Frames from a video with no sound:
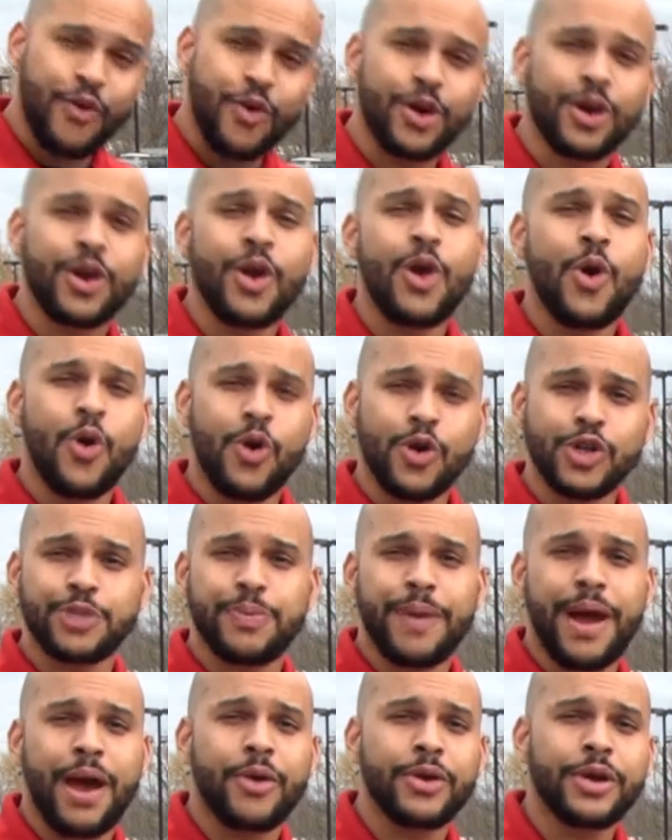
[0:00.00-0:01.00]

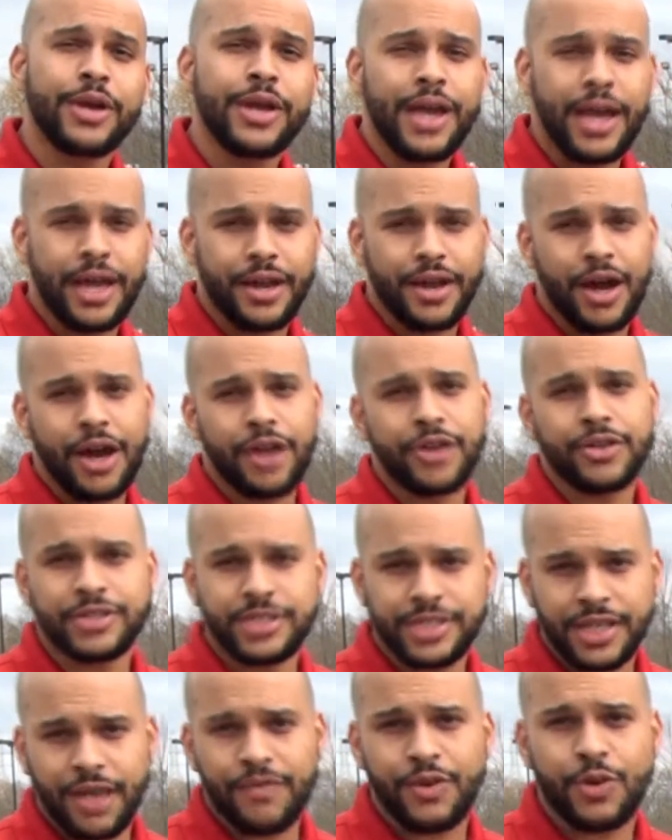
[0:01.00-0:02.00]
horsepower and
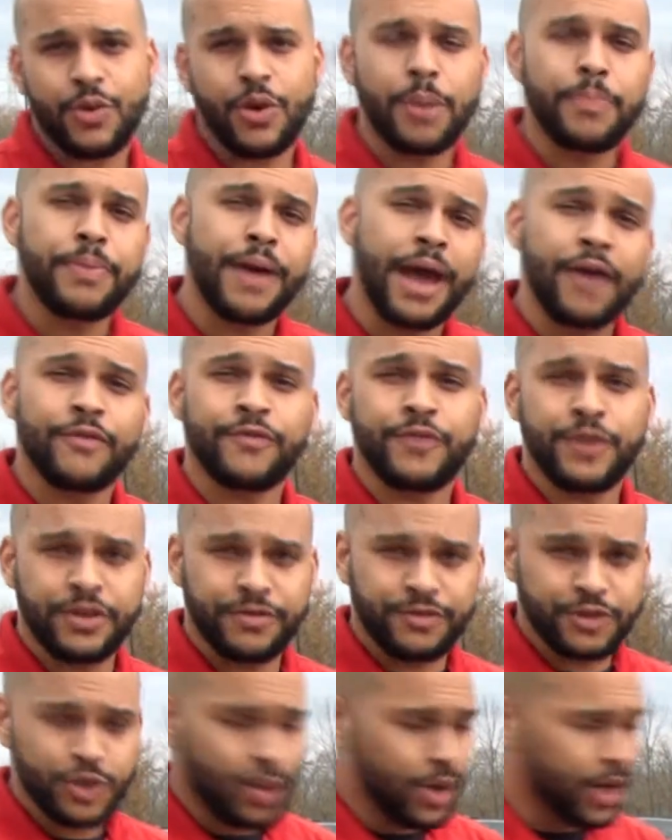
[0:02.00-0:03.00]
171 pound-feet
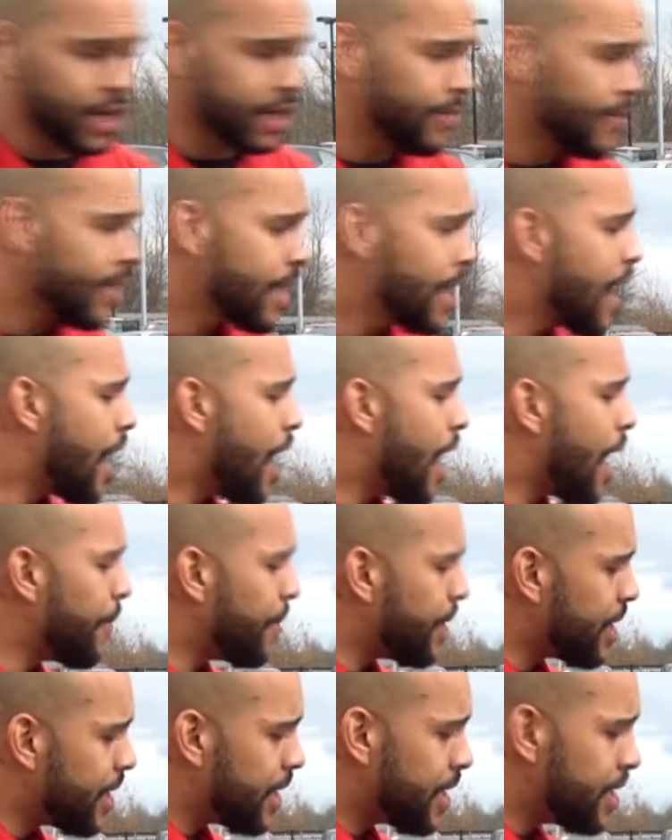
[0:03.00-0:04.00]
of torque.
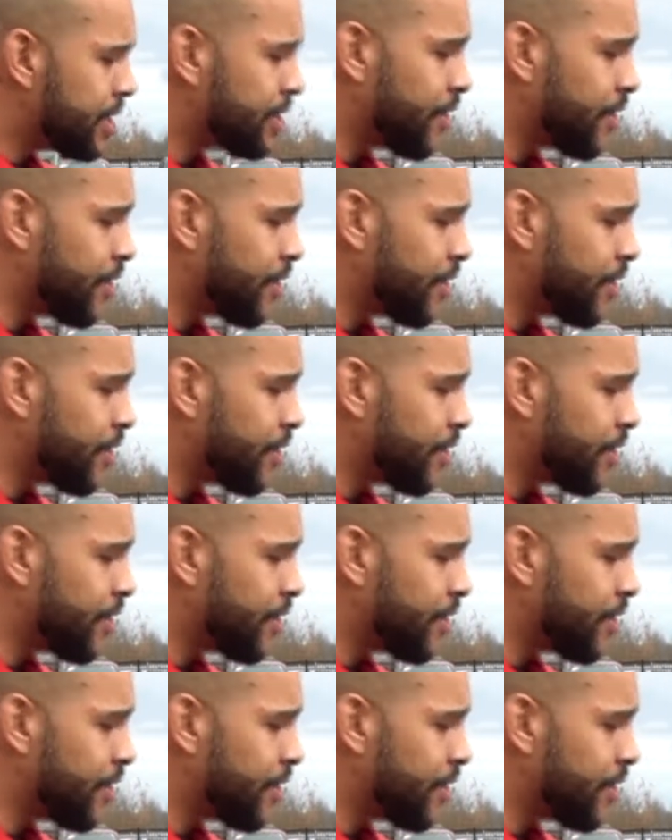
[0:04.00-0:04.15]
It is